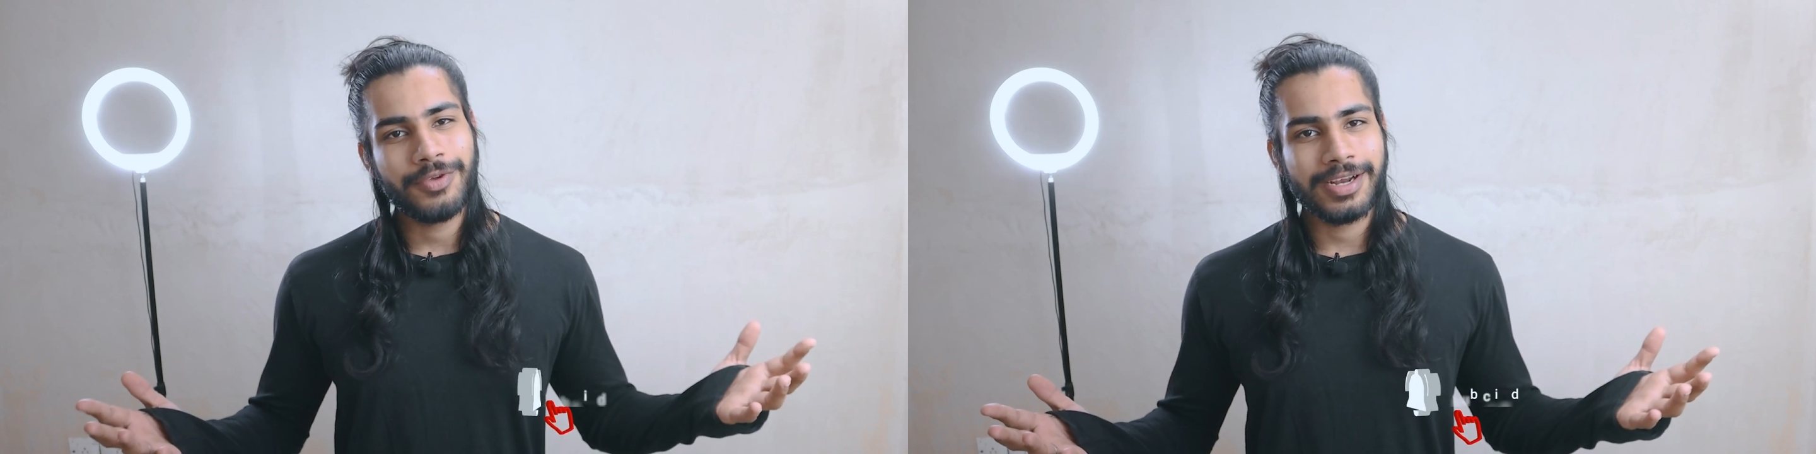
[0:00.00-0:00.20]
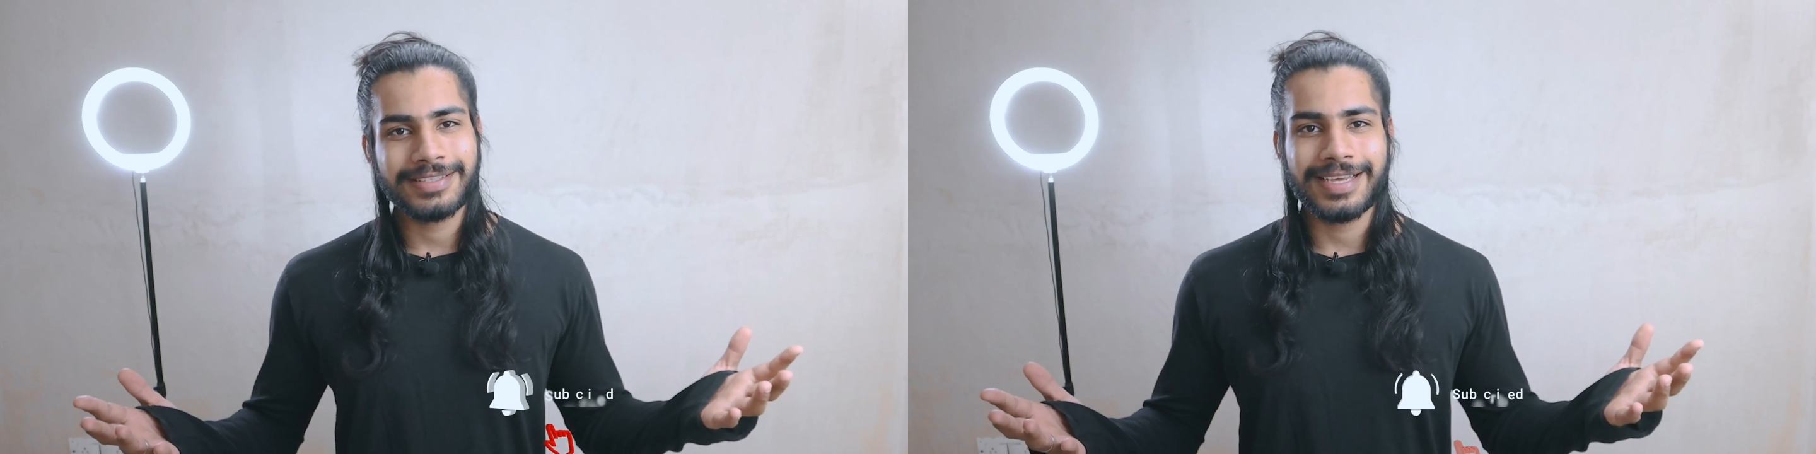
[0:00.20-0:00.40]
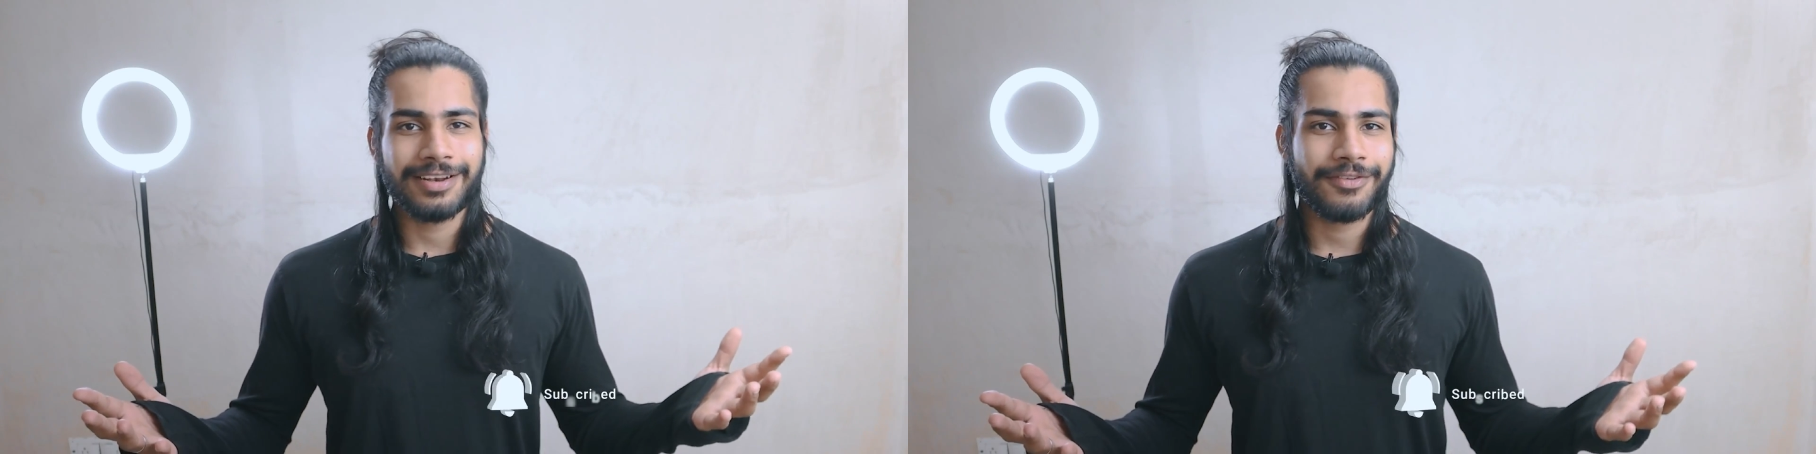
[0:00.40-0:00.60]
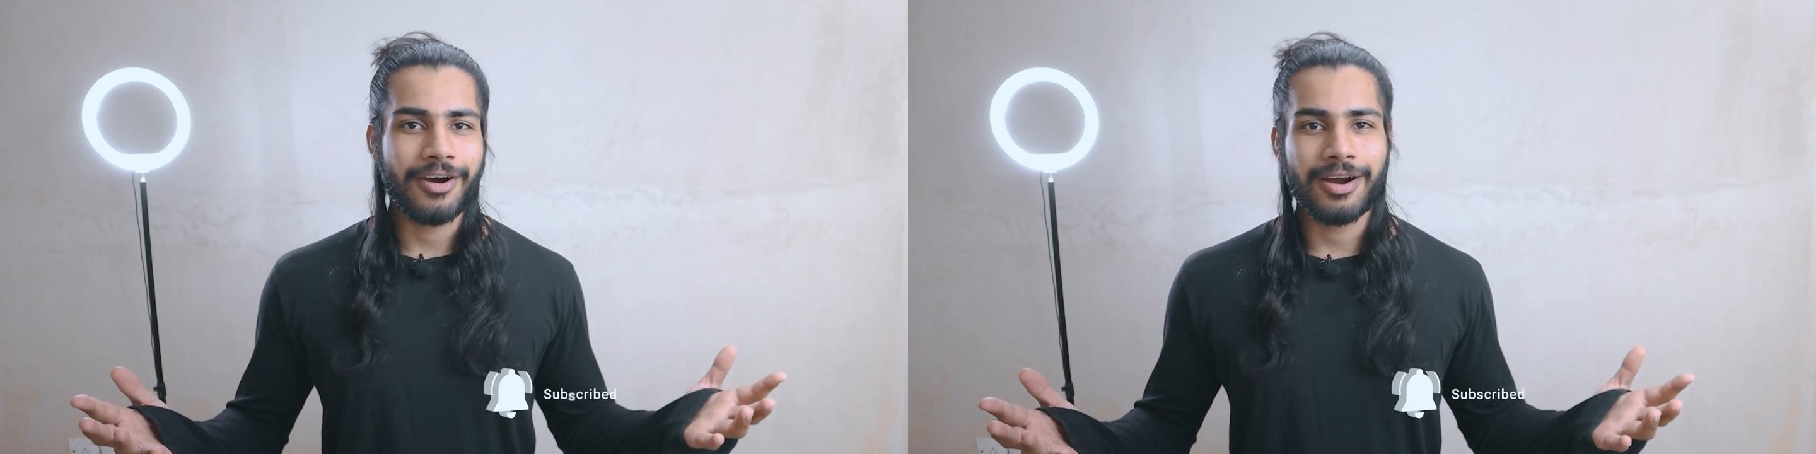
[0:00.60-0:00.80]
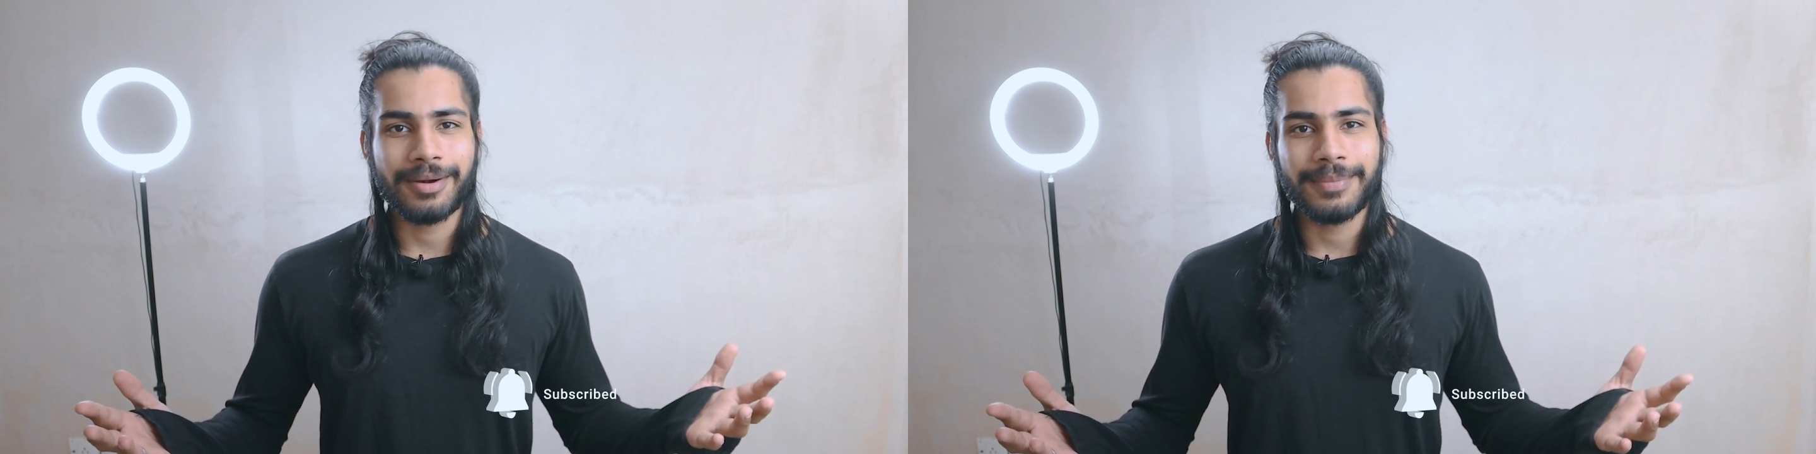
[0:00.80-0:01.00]
We are the Alpha
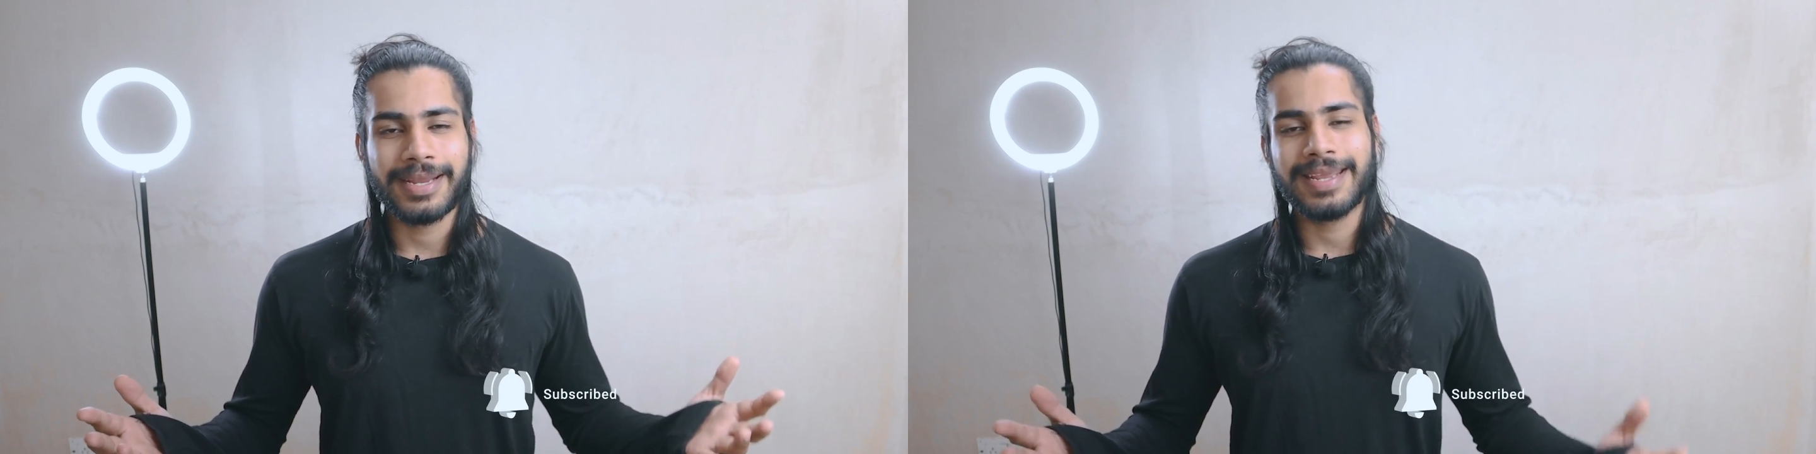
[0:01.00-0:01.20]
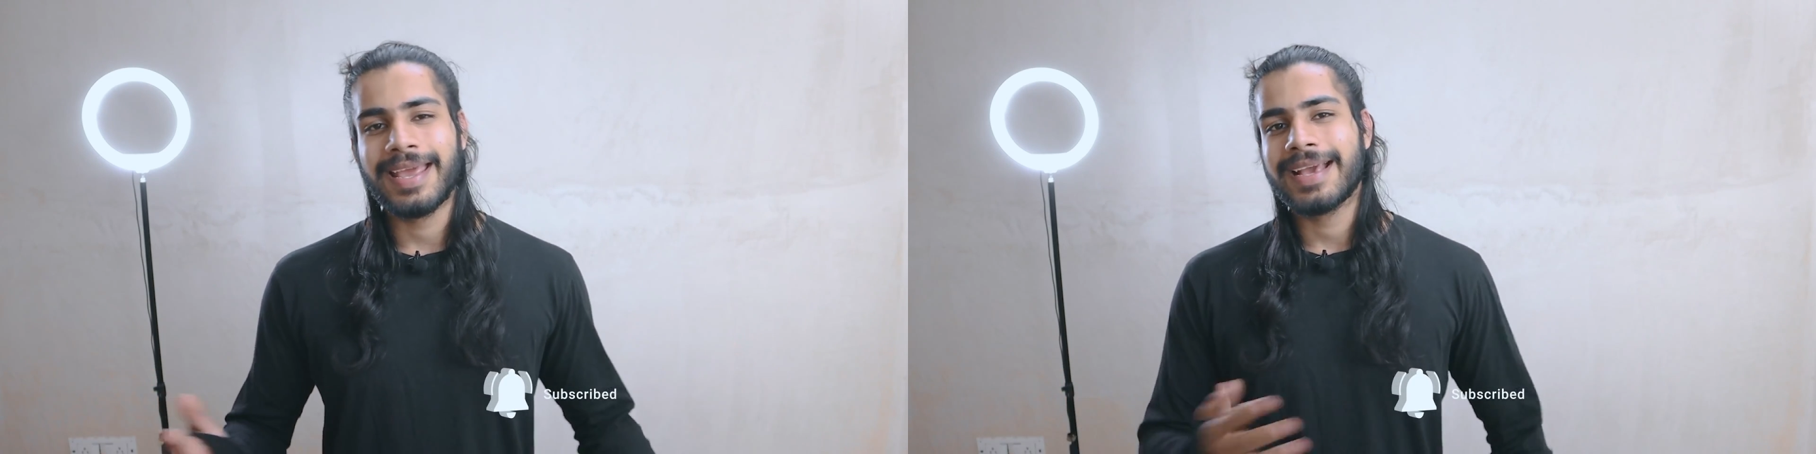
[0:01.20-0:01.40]
Army.